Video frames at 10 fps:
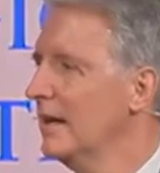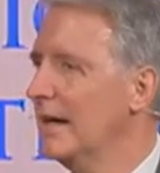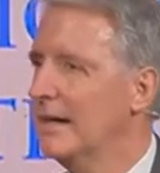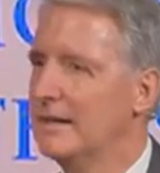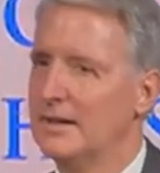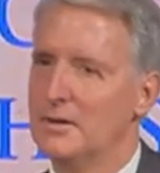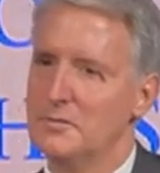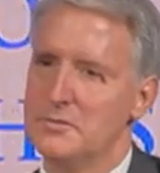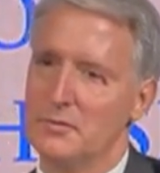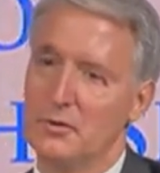And
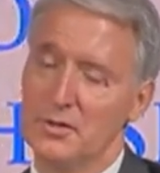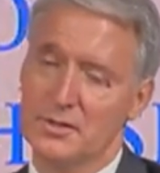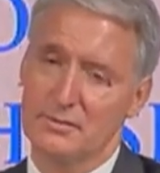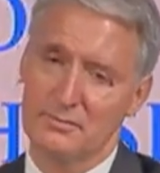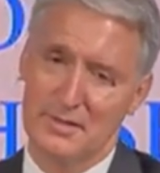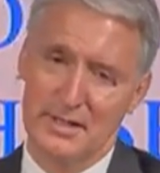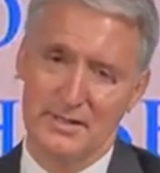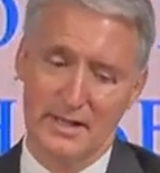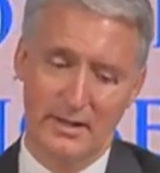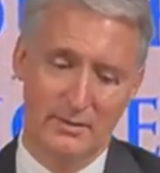the verse does
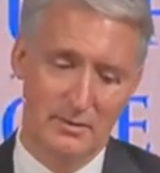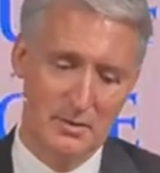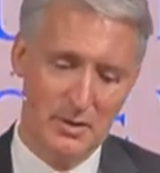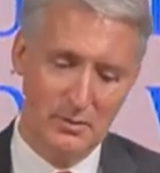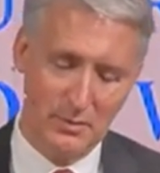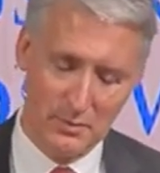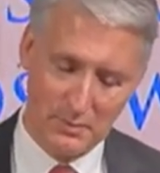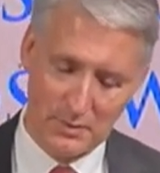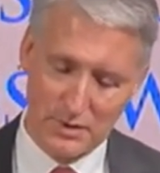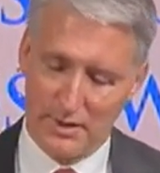say,
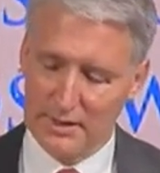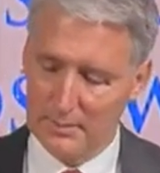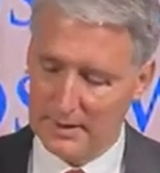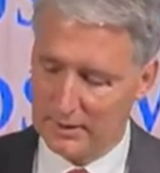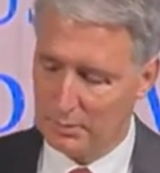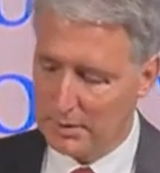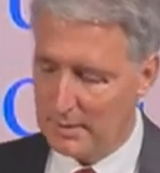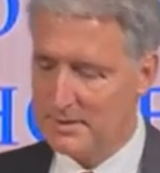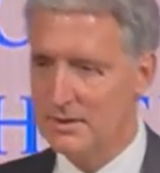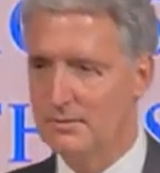when we're talking about the
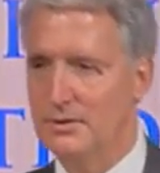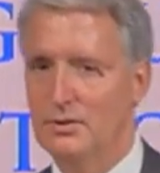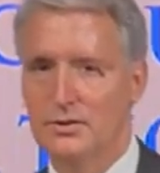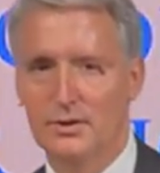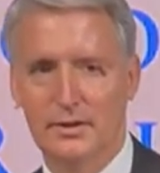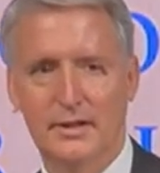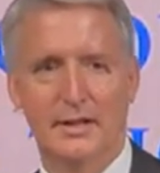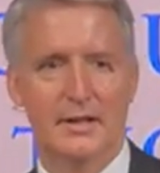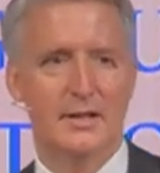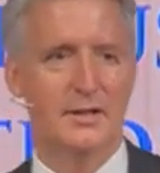promise of the future,
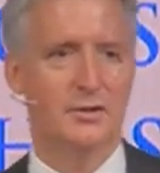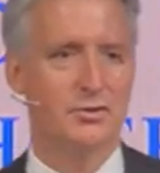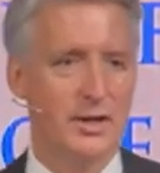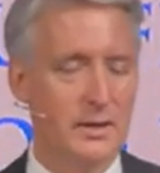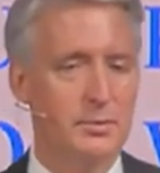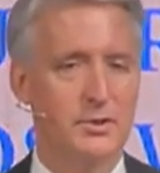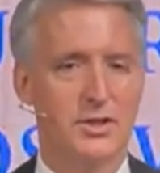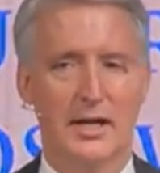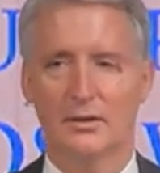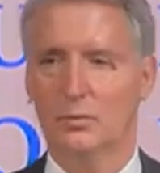you know, train up a
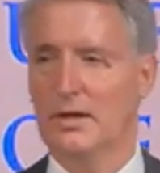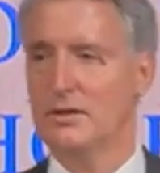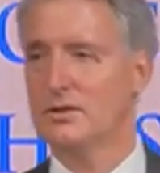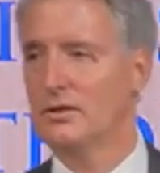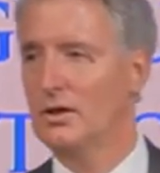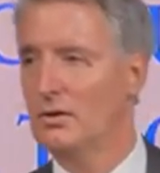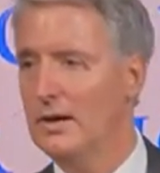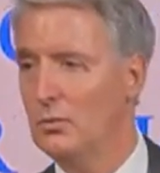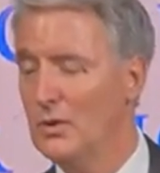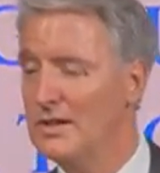child in the way they should go,
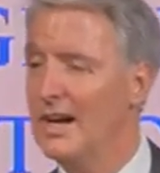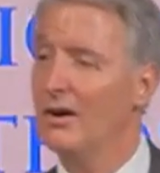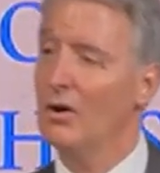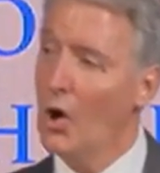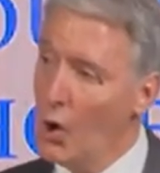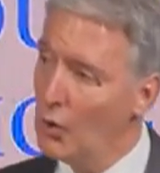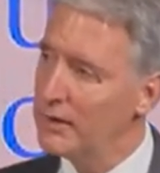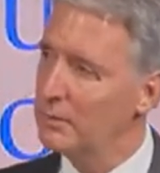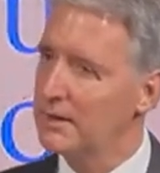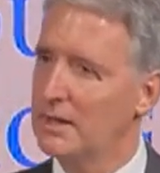and when they are old,
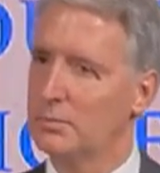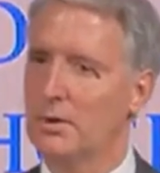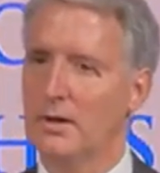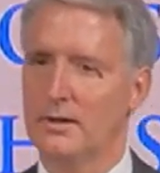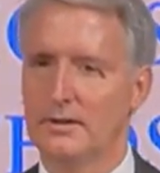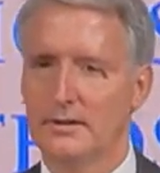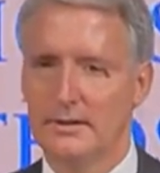they will not depart.